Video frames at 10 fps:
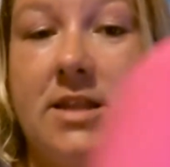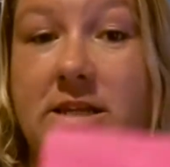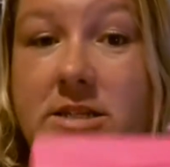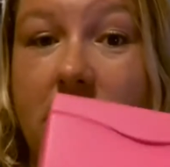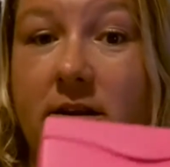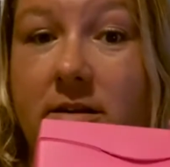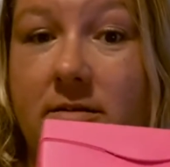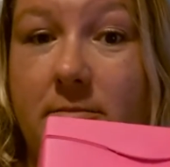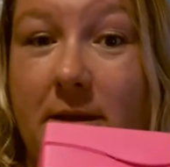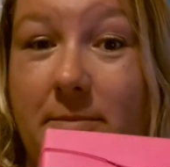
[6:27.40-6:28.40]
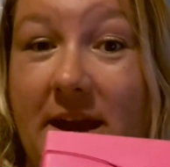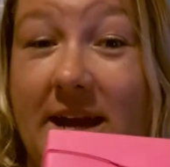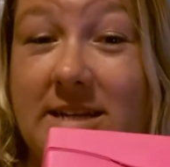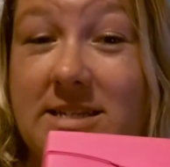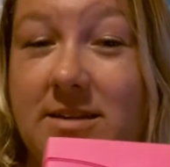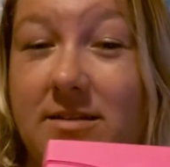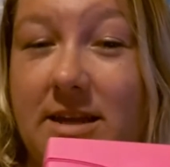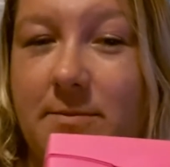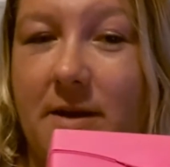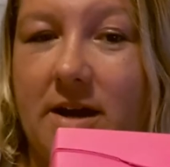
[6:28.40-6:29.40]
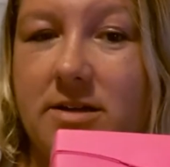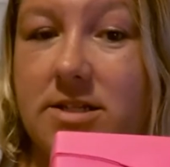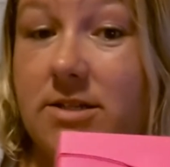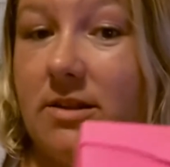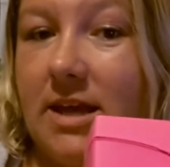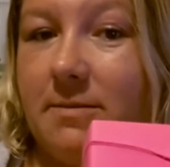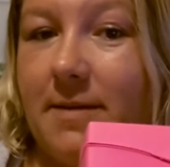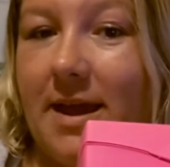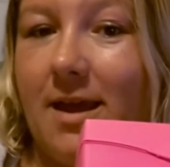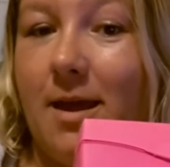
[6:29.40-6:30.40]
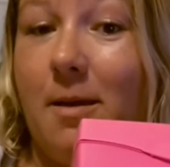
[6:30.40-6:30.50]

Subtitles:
These are my past lead box, so like my